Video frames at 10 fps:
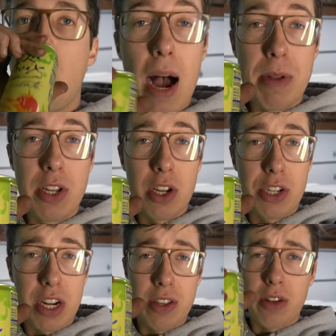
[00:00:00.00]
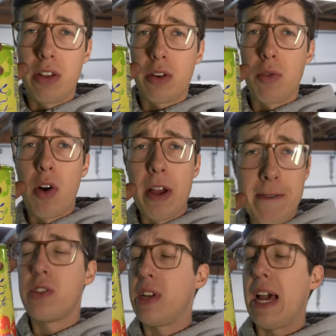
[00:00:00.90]
I'm indulging in a little LaCroix,
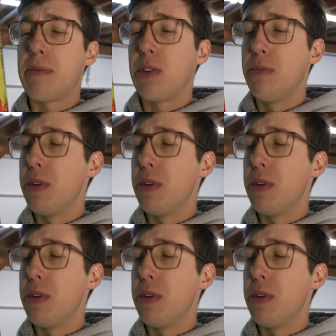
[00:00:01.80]
absolute